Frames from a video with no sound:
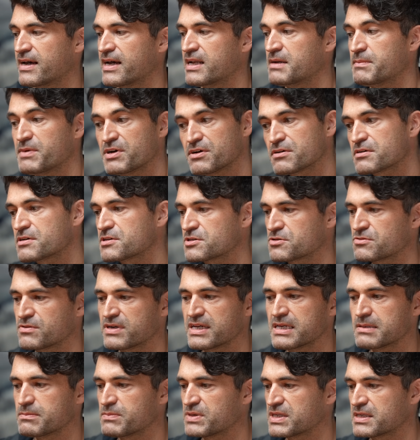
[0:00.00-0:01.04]
And America's
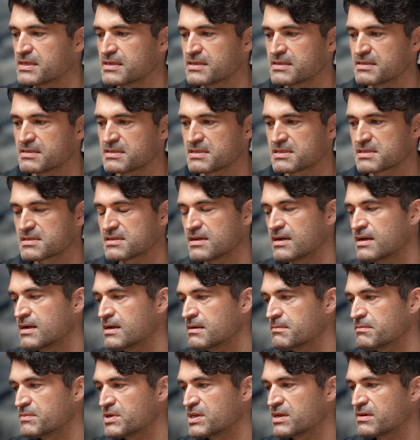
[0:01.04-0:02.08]
great because
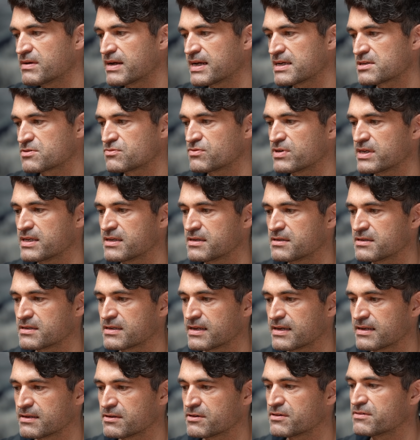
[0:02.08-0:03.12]
um, you know it has really good
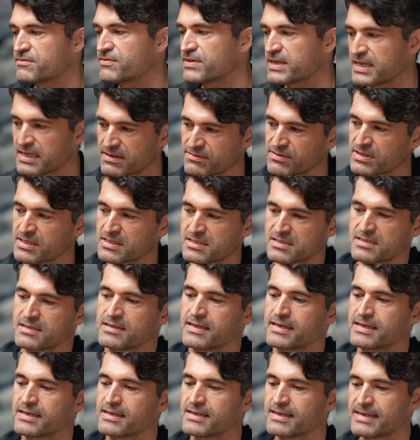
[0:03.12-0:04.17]
like loan forgiveness
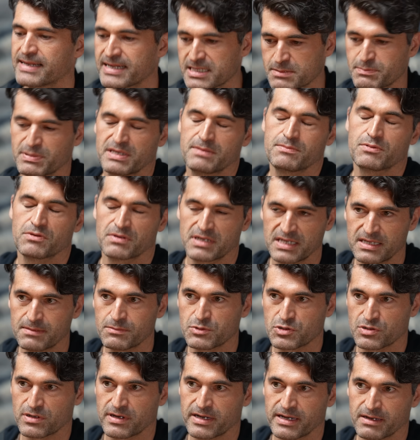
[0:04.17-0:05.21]
and like it lets people
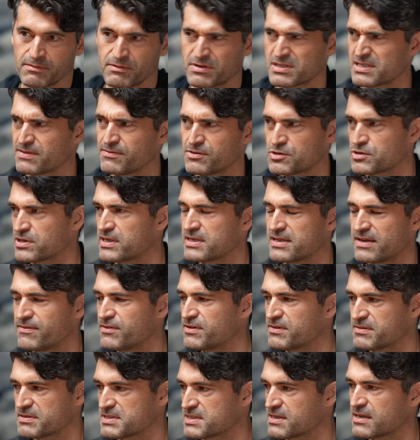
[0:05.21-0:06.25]
keep trying. Whereas if you try if
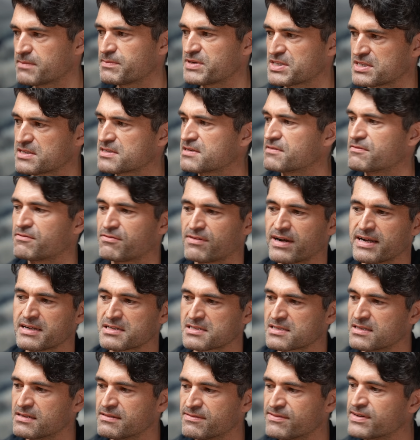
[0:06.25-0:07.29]
you start a business in
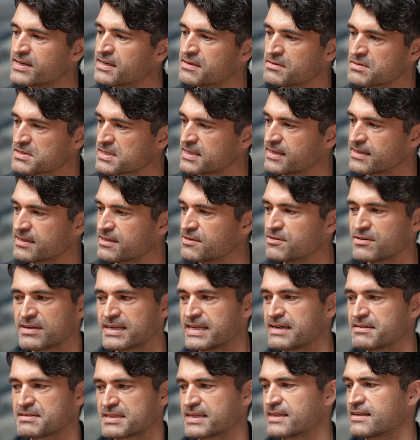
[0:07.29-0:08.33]
France and it fails, like you're not
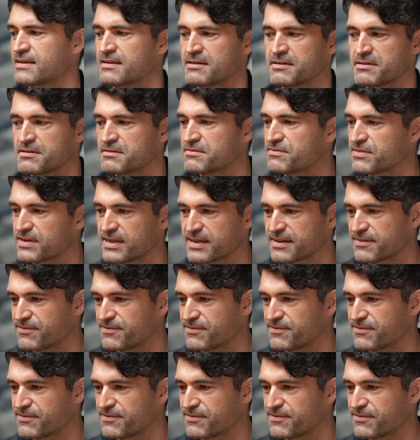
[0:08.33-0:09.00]
allowed to get a loan for